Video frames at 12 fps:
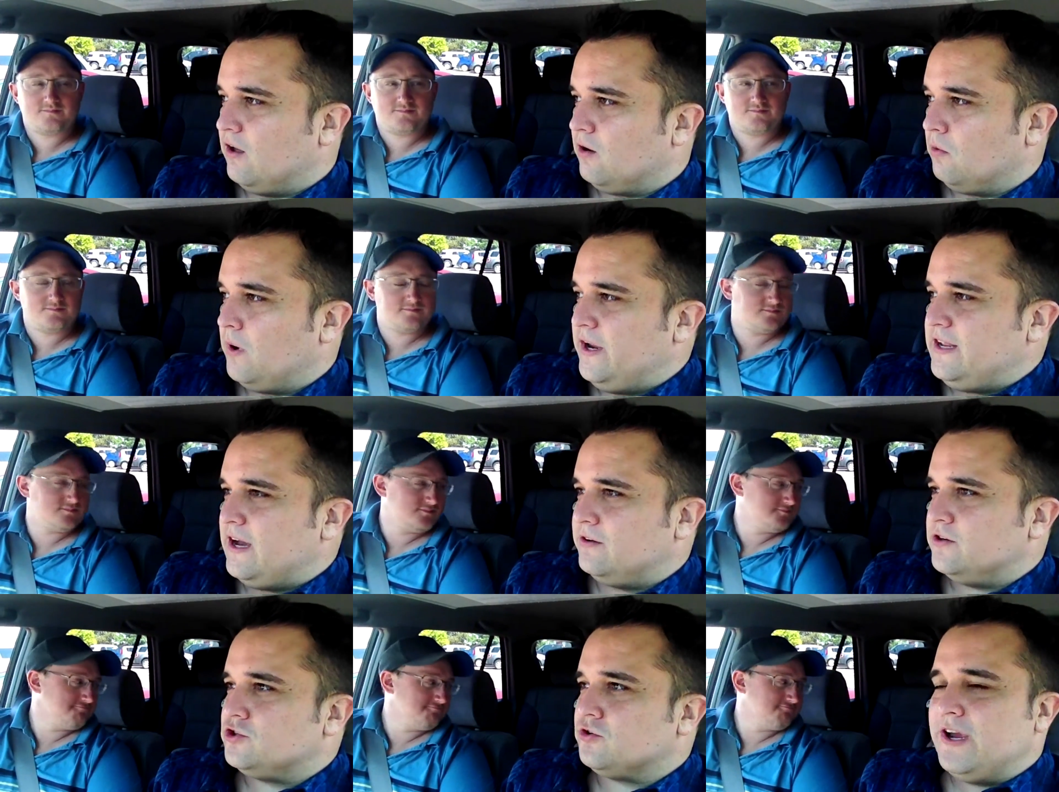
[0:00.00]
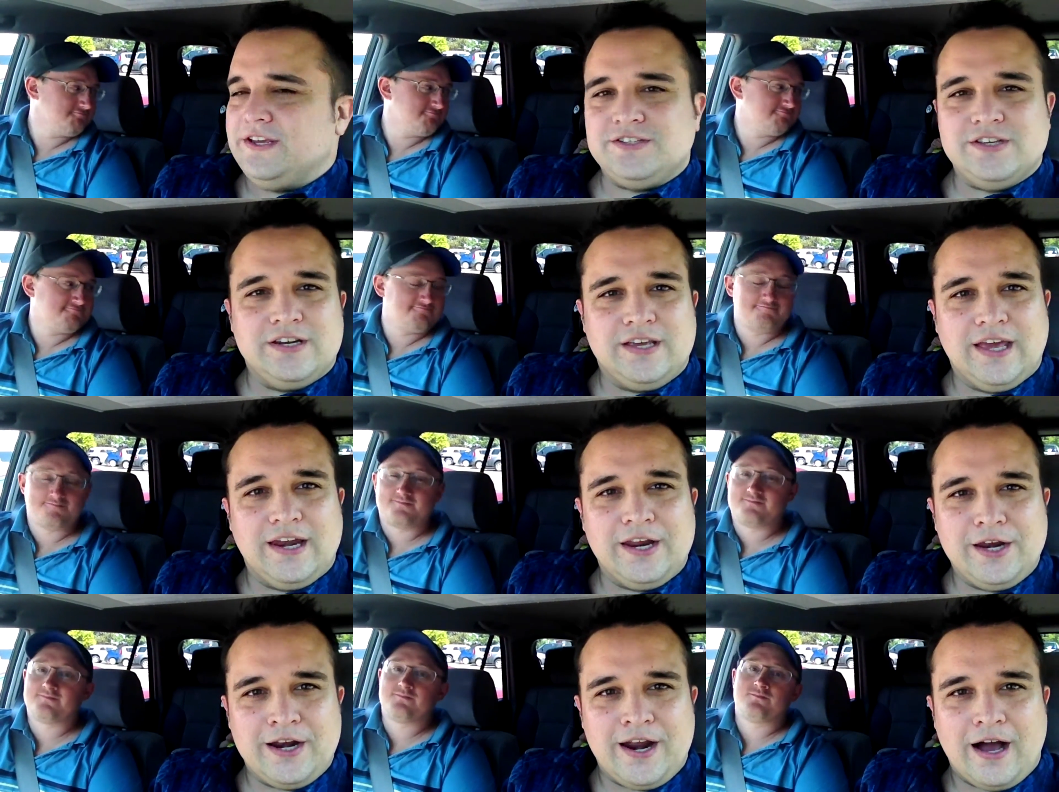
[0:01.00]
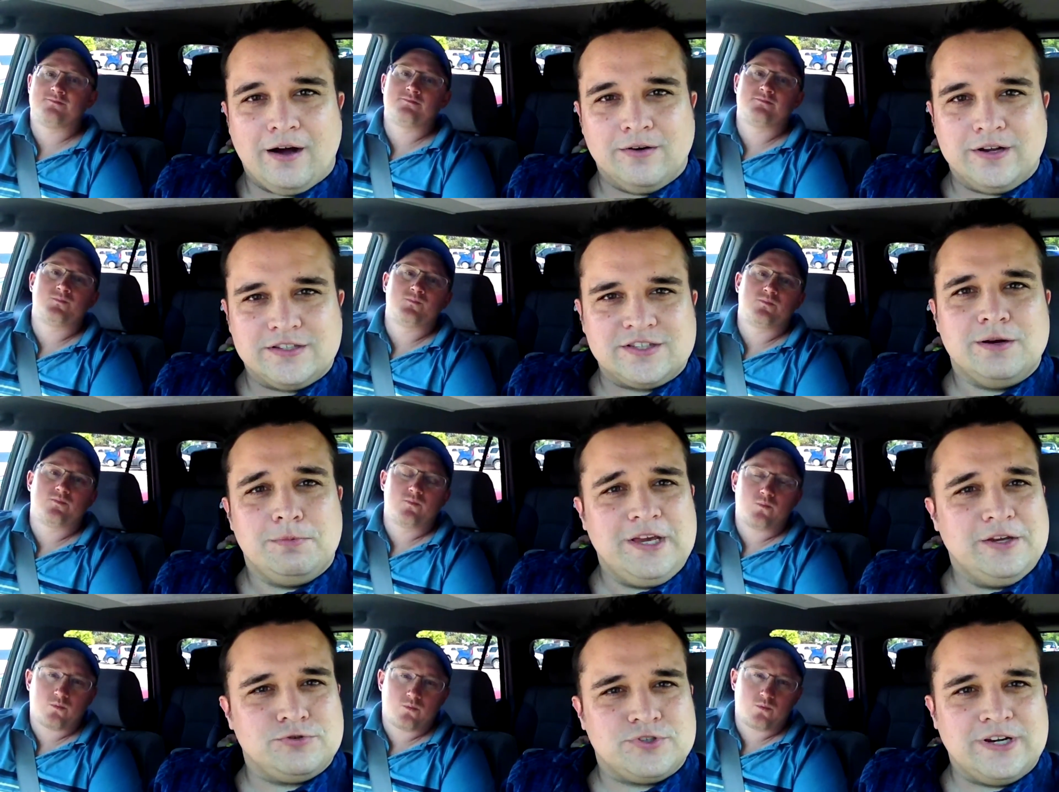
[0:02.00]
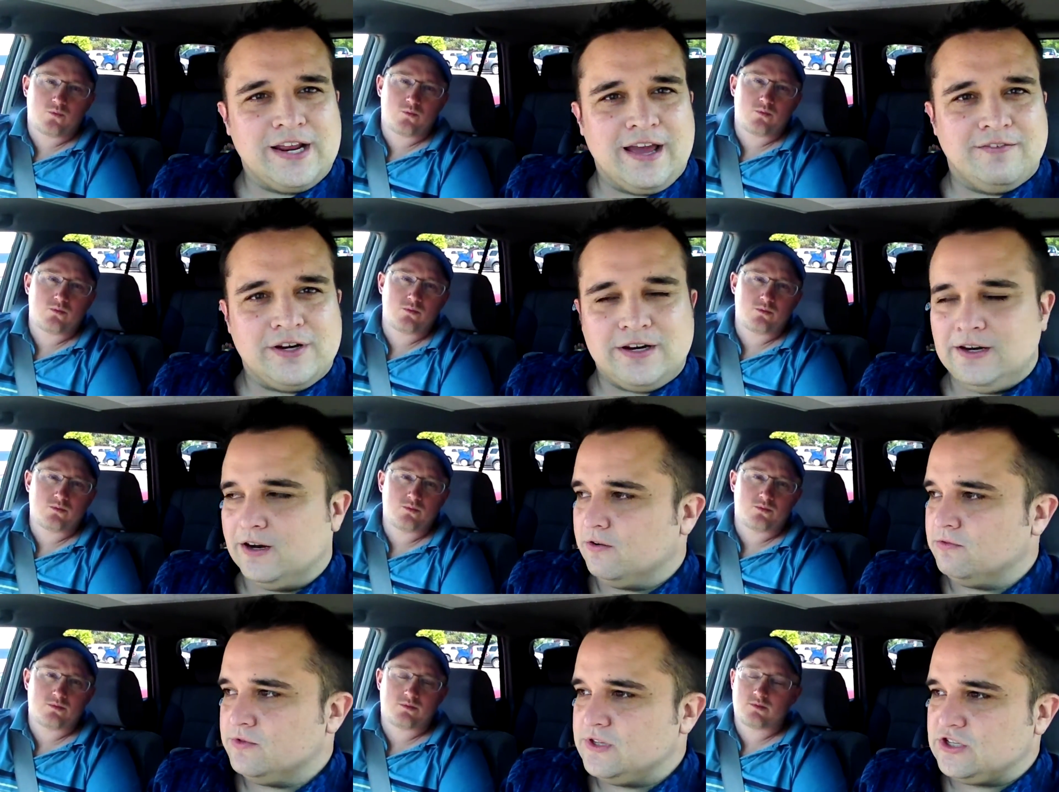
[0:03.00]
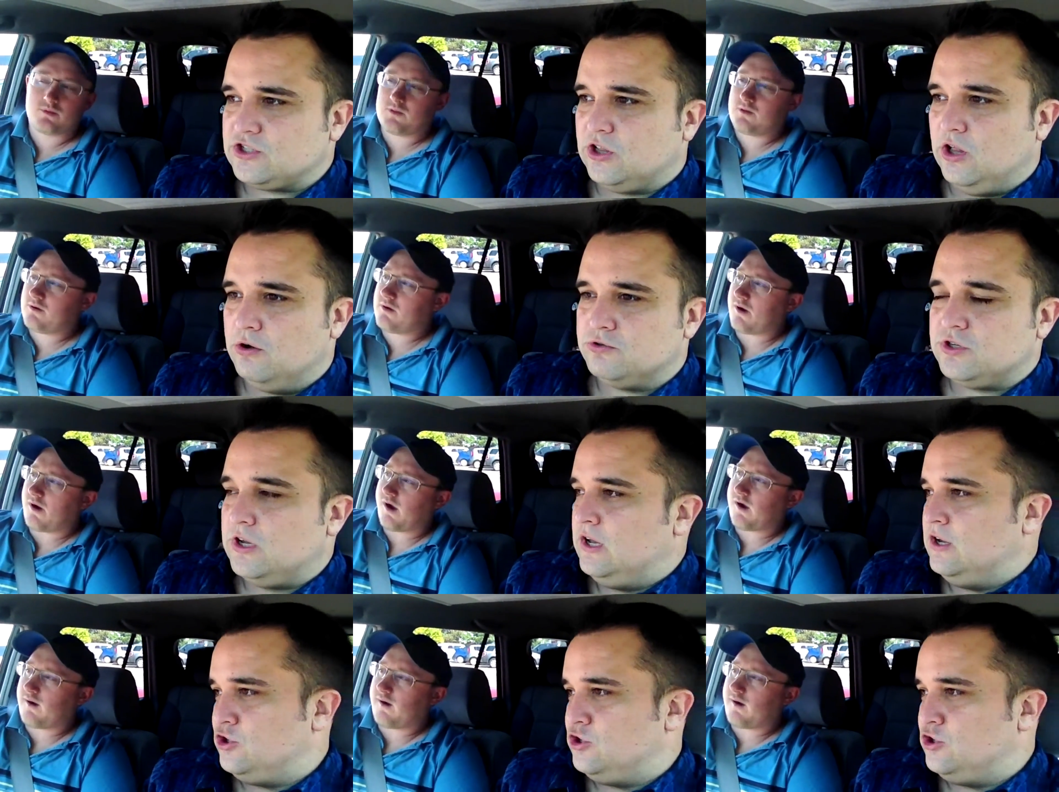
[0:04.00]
Speaker 1: on our way down to Tracy to get In and Out, and it's going to be interesting having it here this close.